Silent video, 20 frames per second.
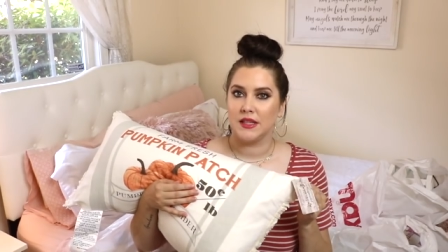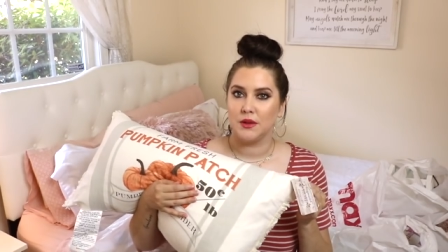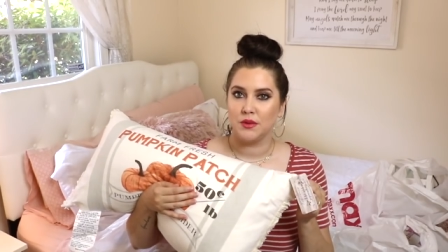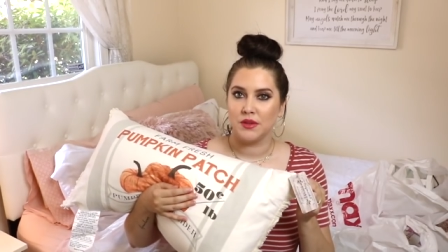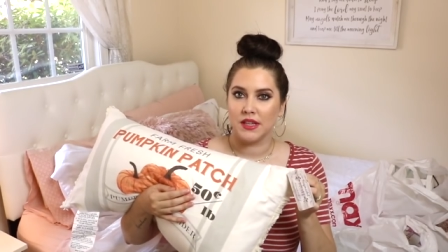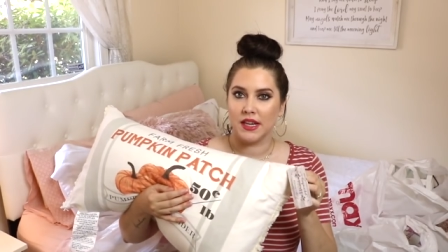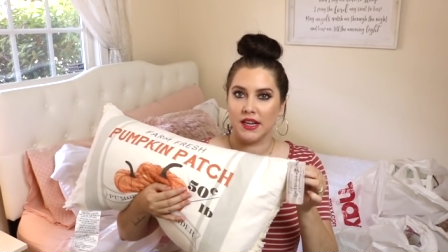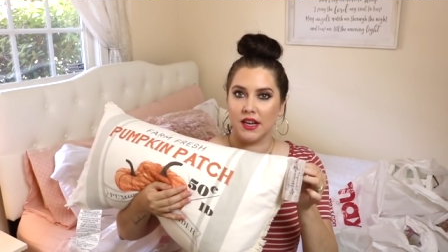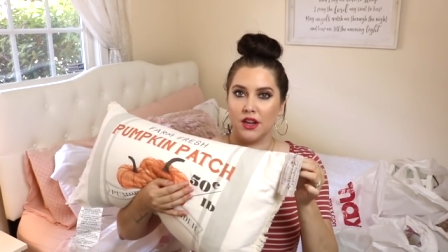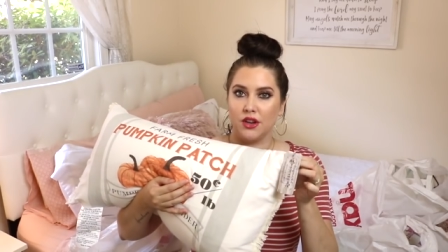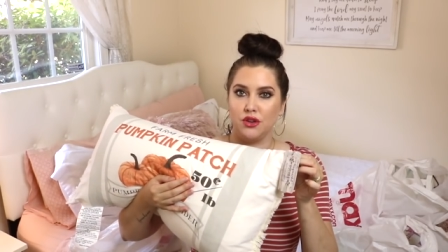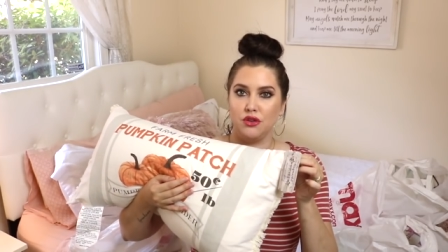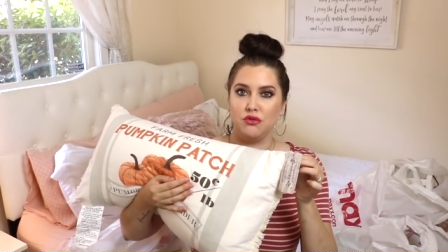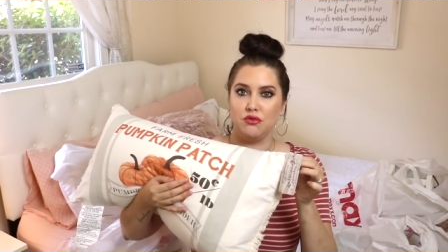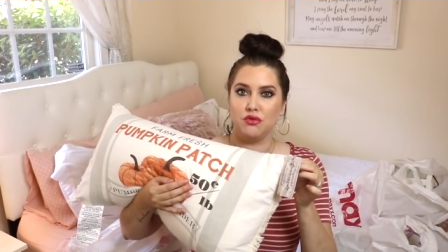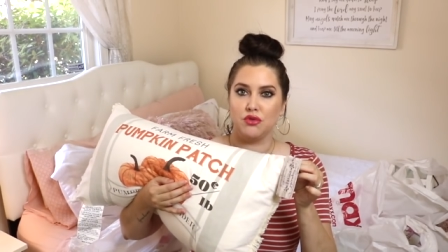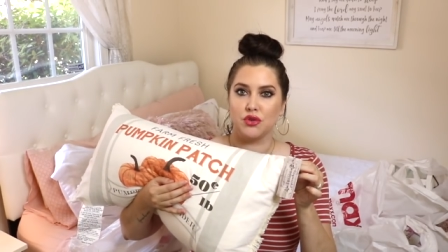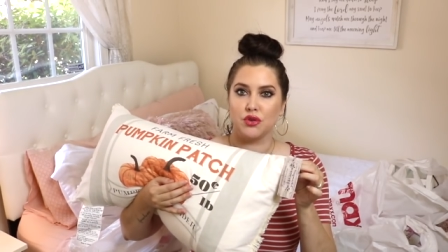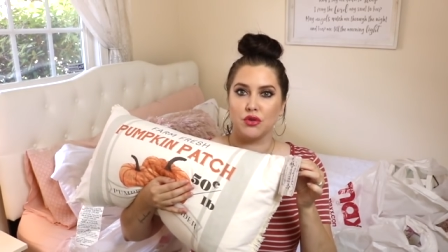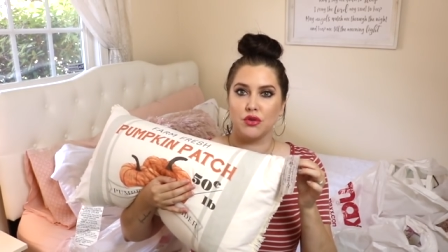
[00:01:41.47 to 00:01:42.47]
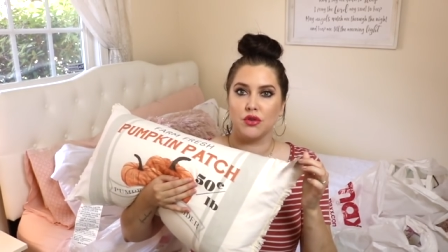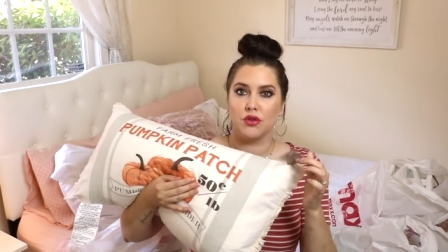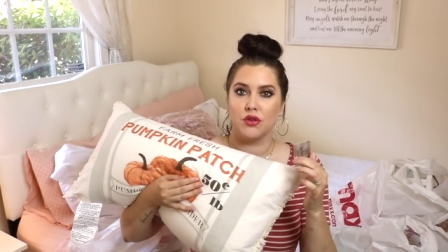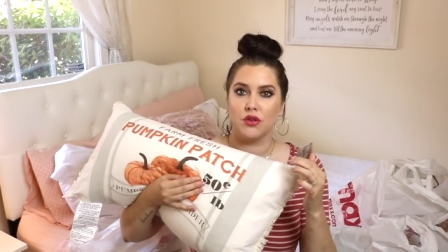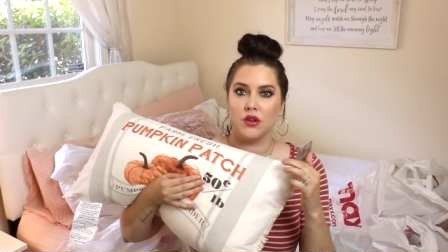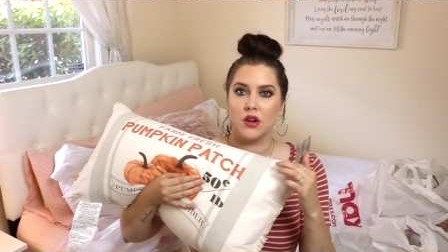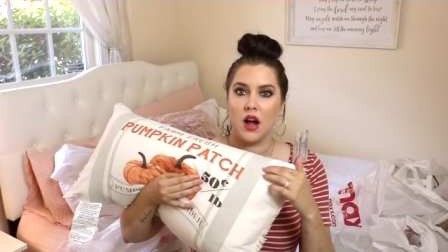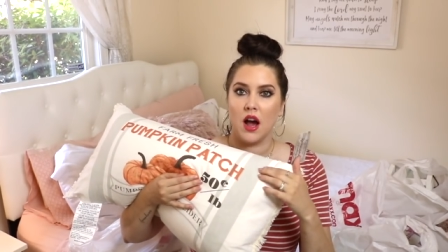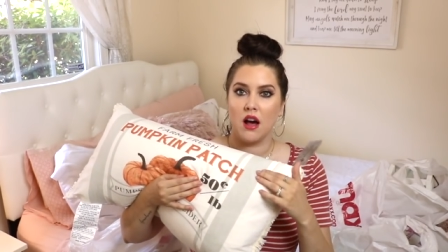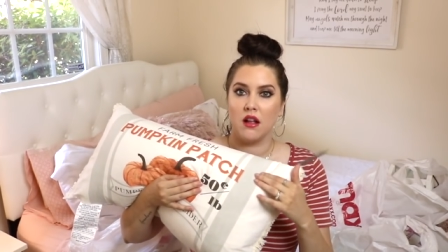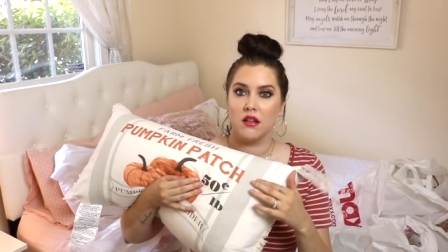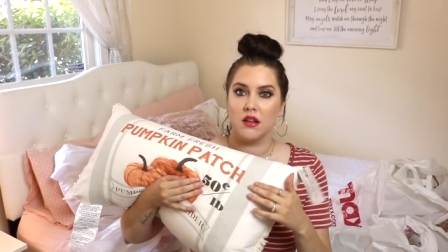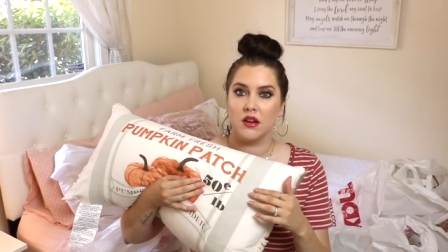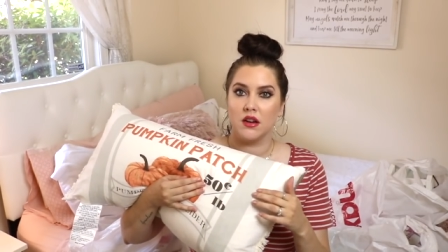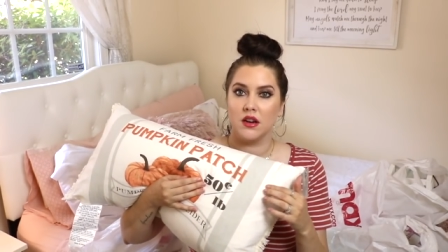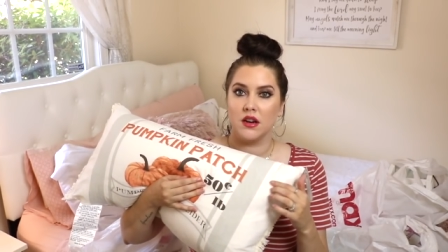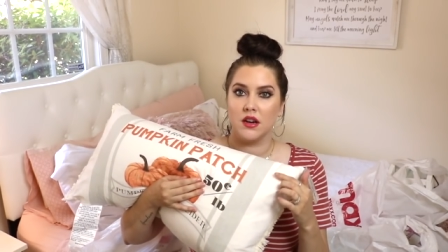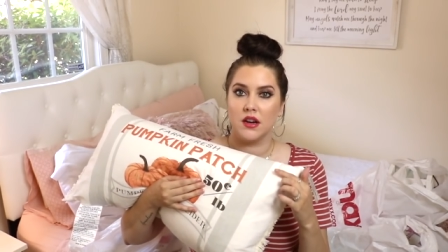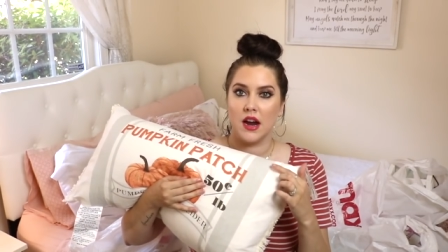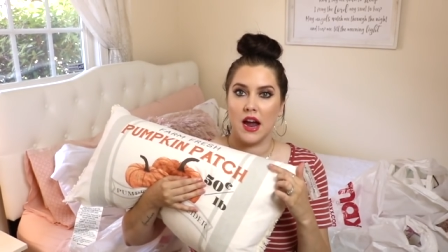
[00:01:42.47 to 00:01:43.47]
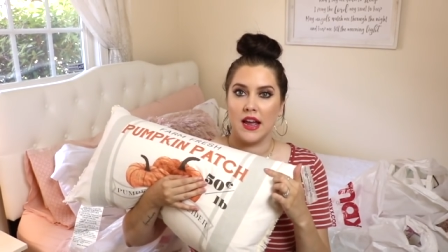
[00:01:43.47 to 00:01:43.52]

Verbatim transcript: It was like a neutral color.